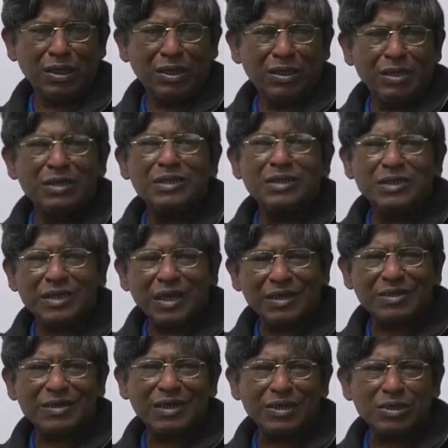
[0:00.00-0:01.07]

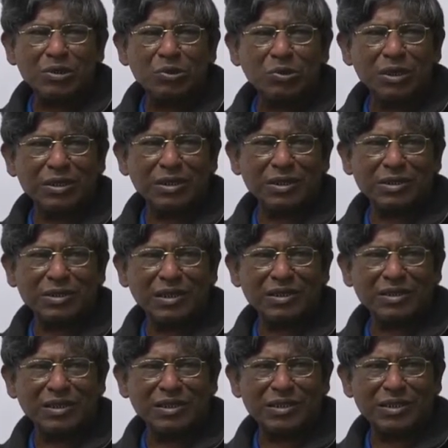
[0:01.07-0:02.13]
sentence when the
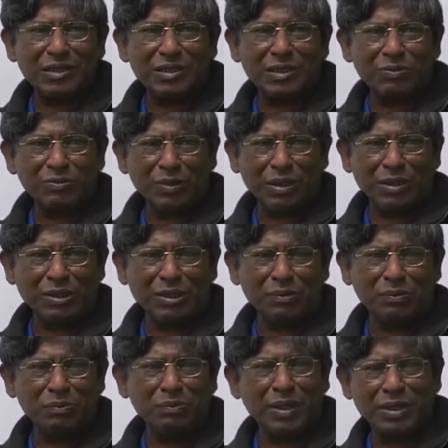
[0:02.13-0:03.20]
sentence is made
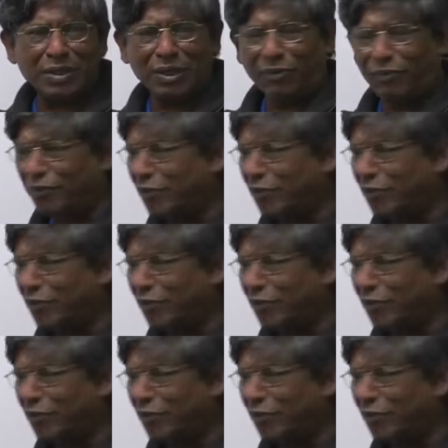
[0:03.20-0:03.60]
passive. For